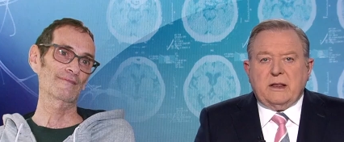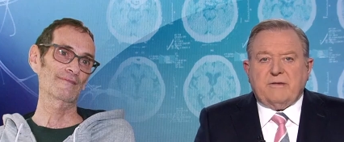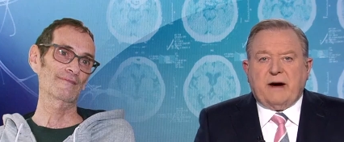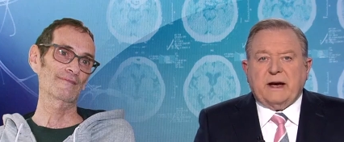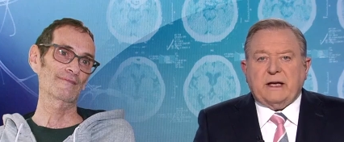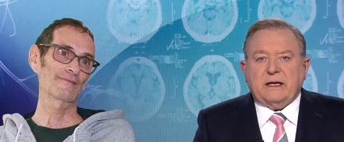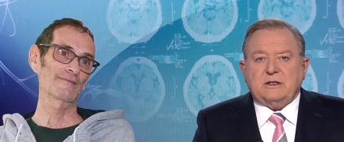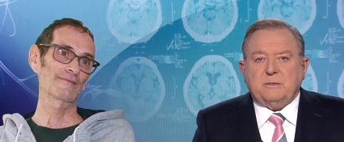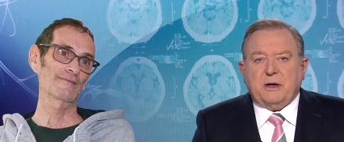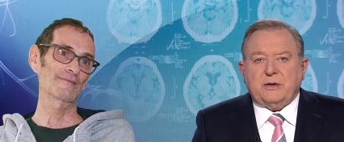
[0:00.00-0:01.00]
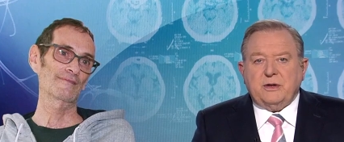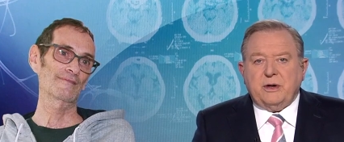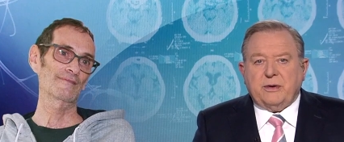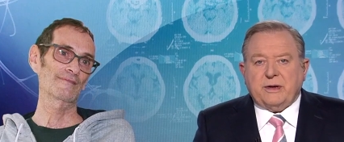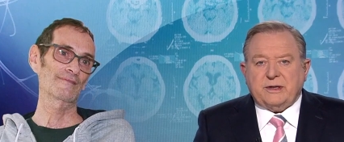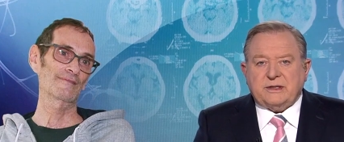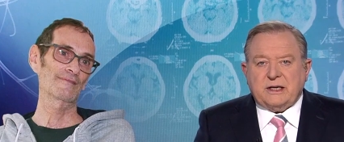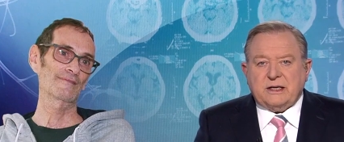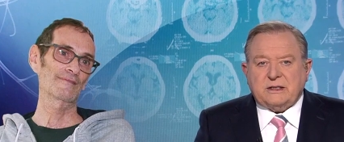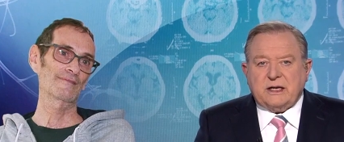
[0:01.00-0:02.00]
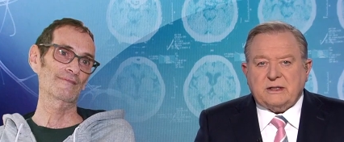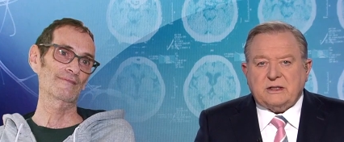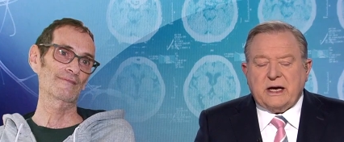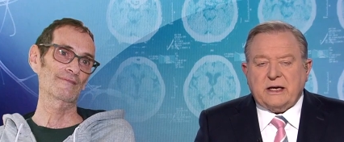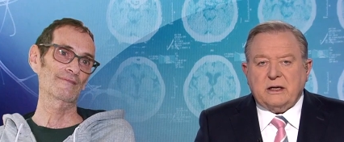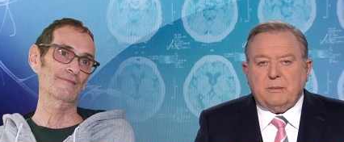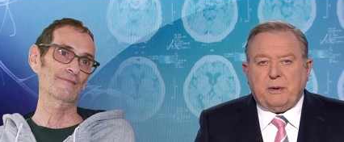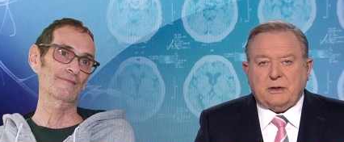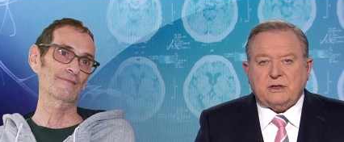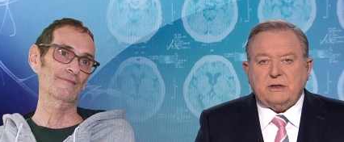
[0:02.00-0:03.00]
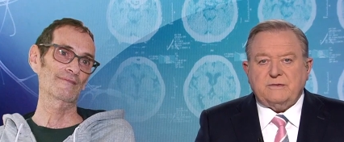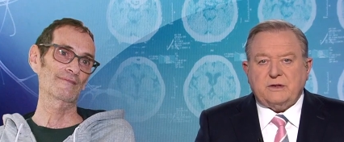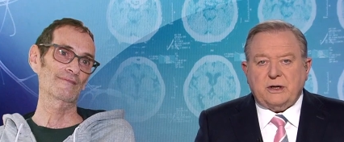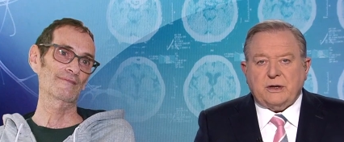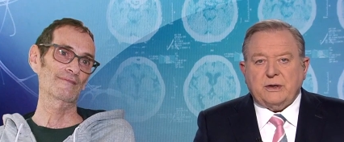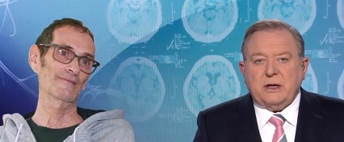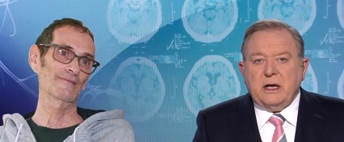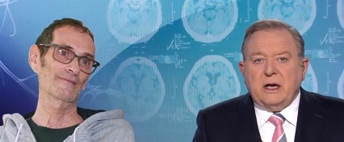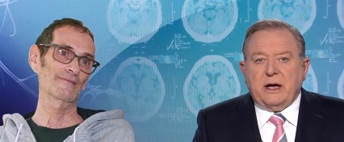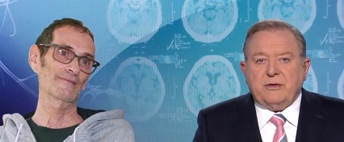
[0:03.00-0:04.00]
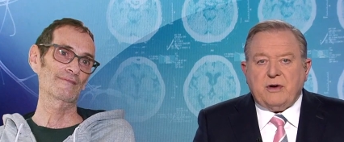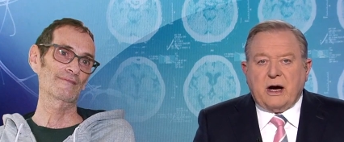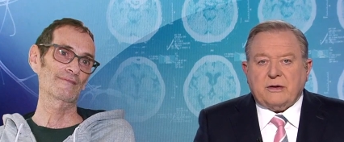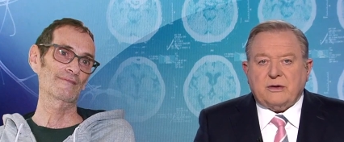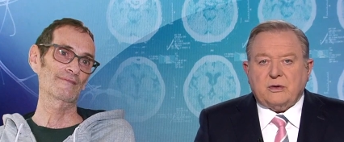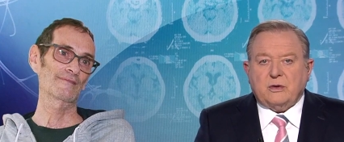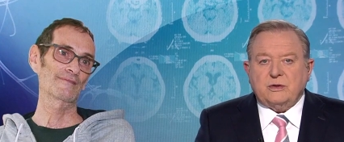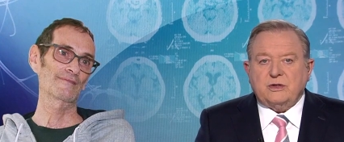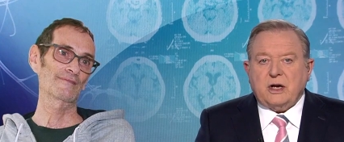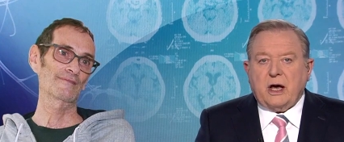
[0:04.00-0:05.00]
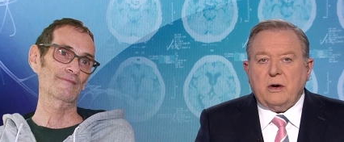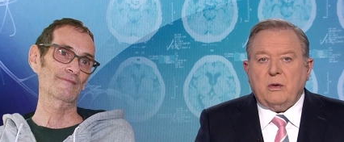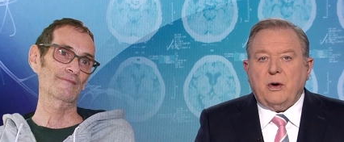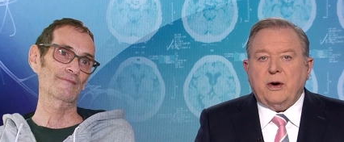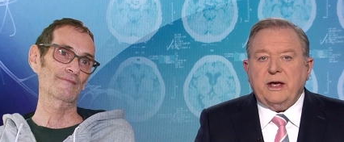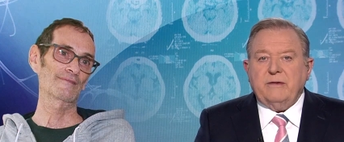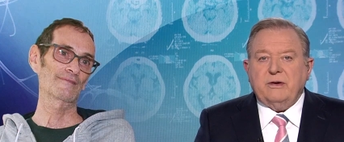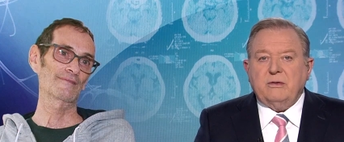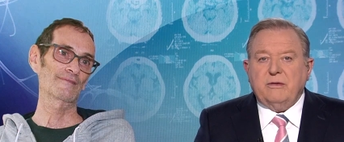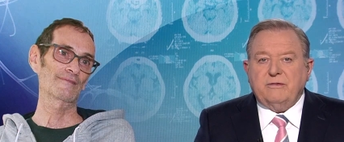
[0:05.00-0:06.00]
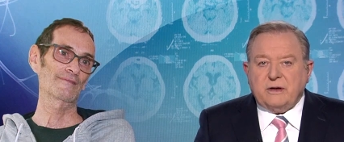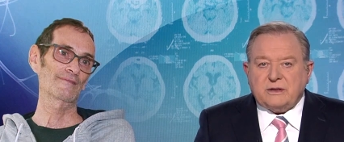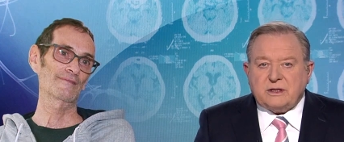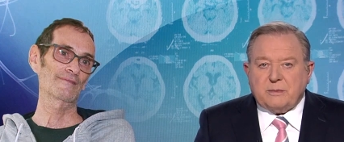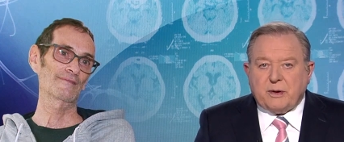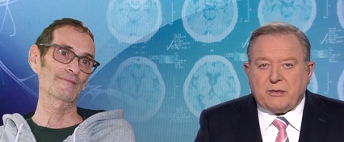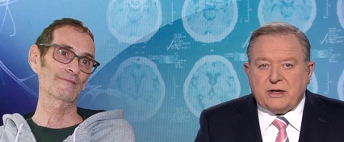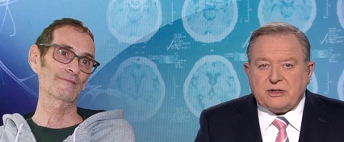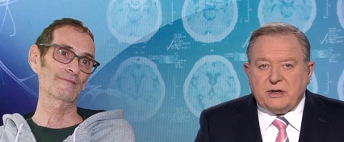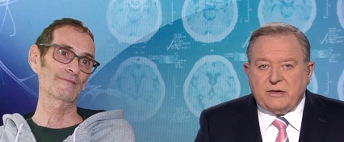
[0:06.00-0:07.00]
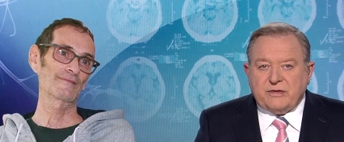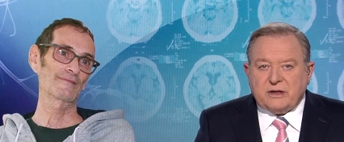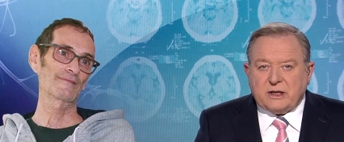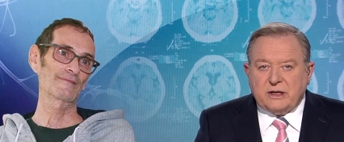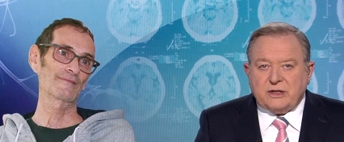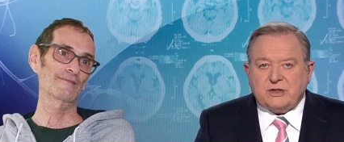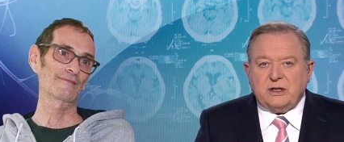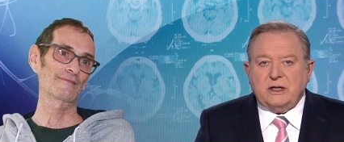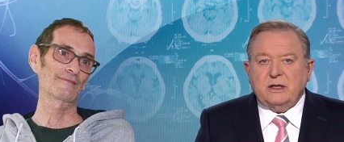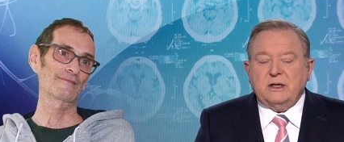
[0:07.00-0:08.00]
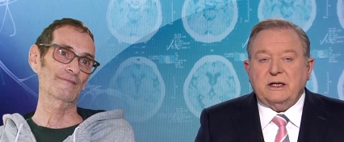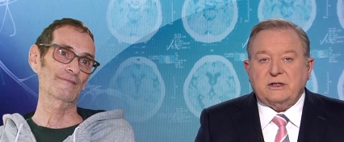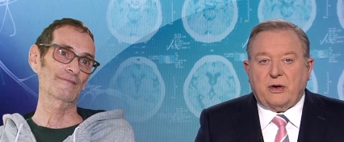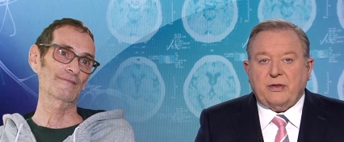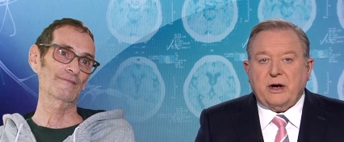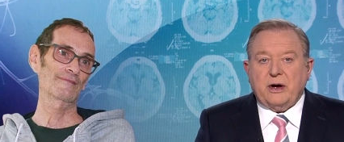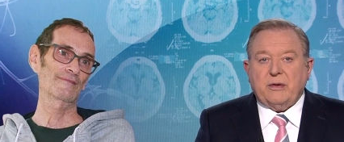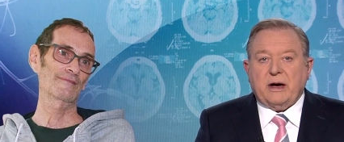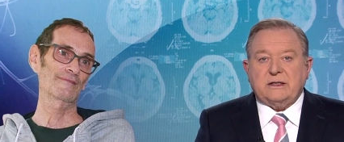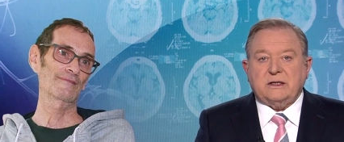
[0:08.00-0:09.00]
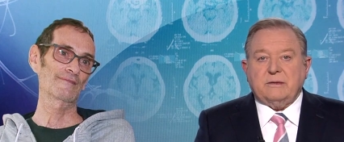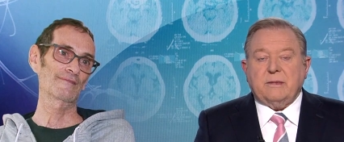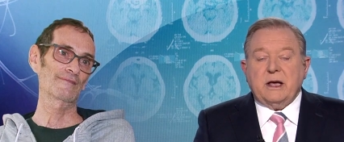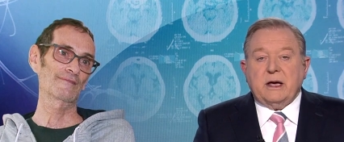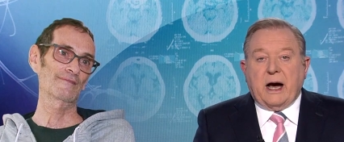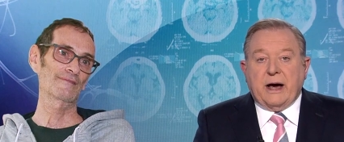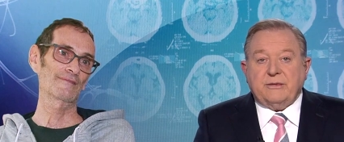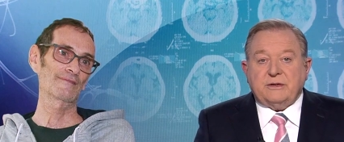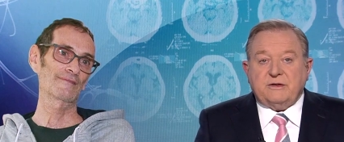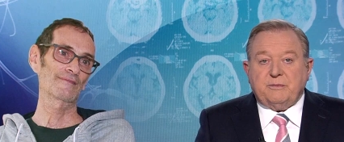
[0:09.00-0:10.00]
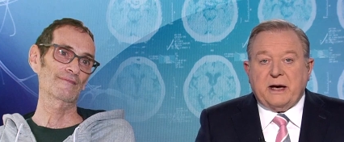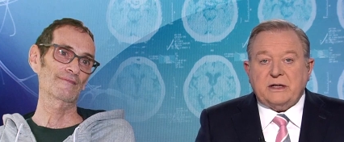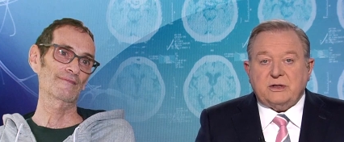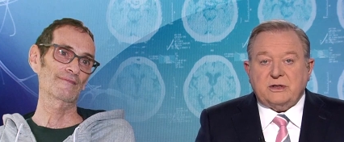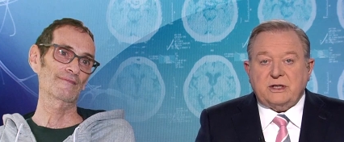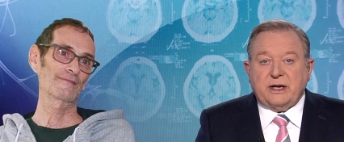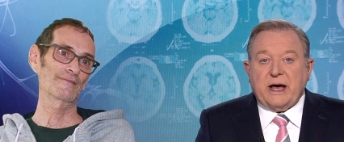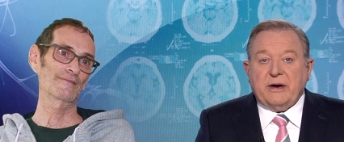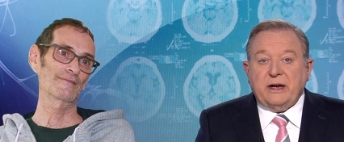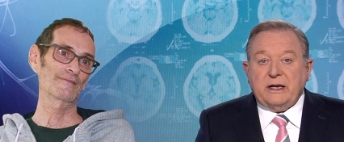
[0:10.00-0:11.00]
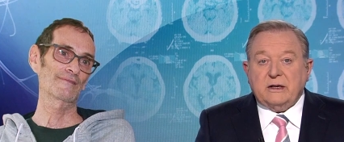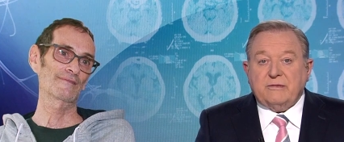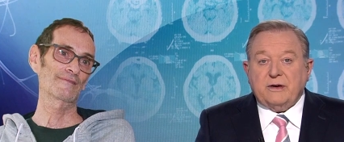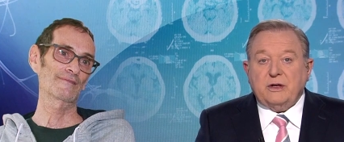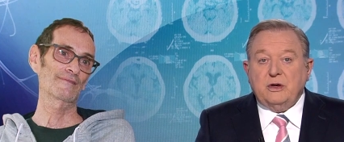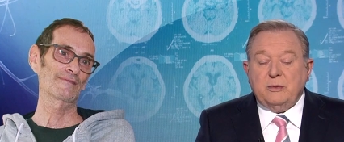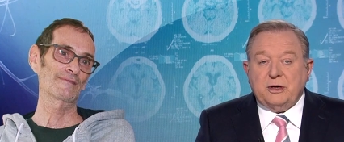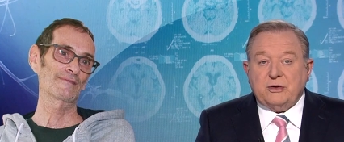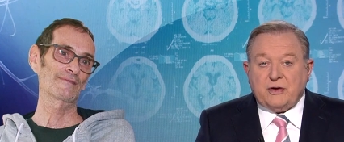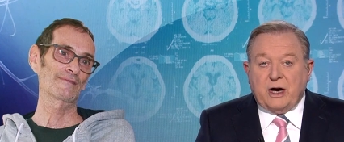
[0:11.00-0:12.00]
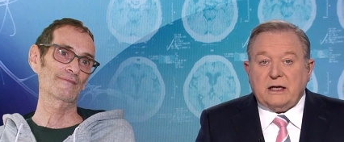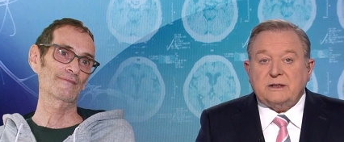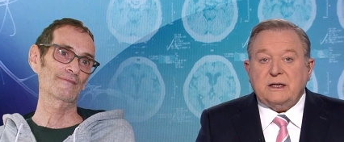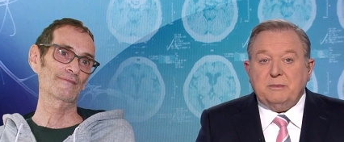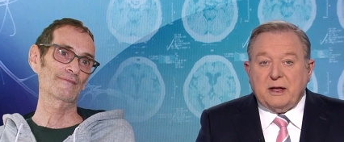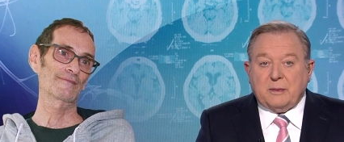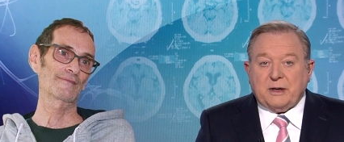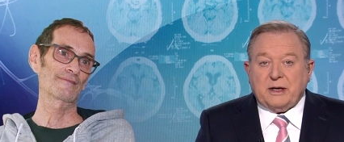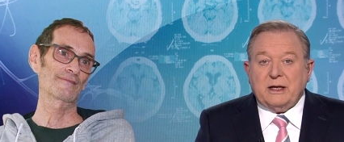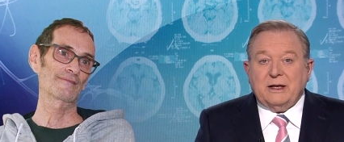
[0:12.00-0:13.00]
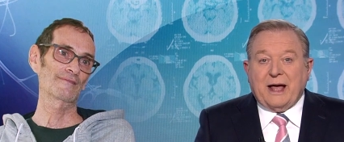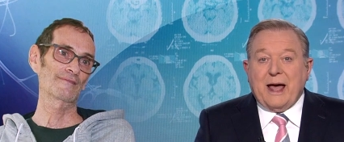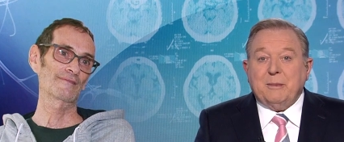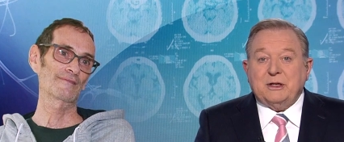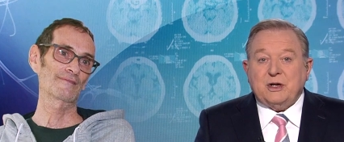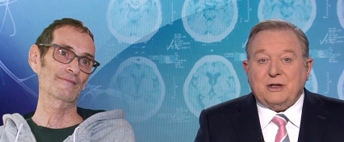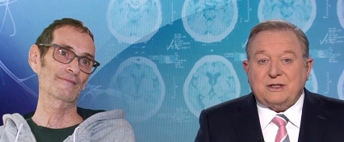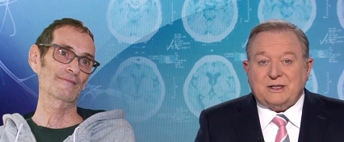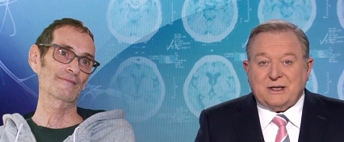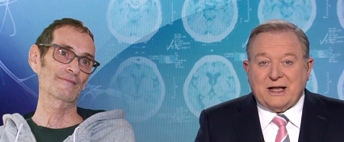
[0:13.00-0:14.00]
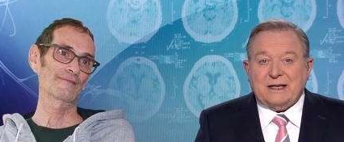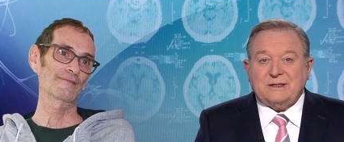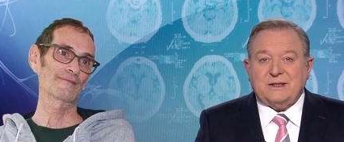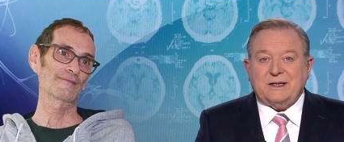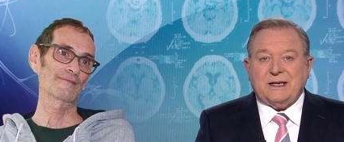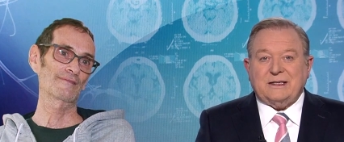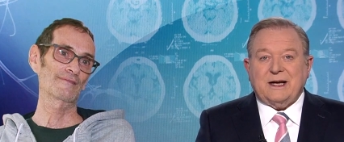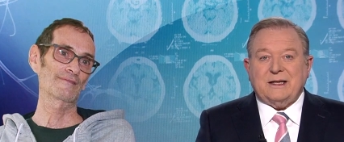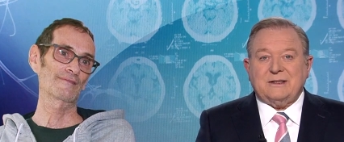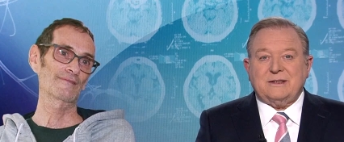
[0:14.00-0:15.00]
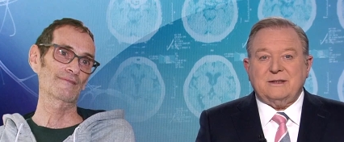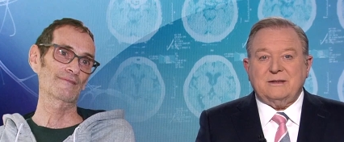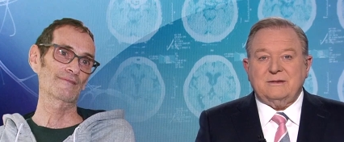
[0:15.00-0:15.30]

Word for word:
Speaker 1: The fight against motor neuron disease has taken a positive turn. A drug that could slow or even reverse the progression of the condition is on the horizon. Hundreds of patients are now needed for human trials in Melbourne. Amber Johnston has the details.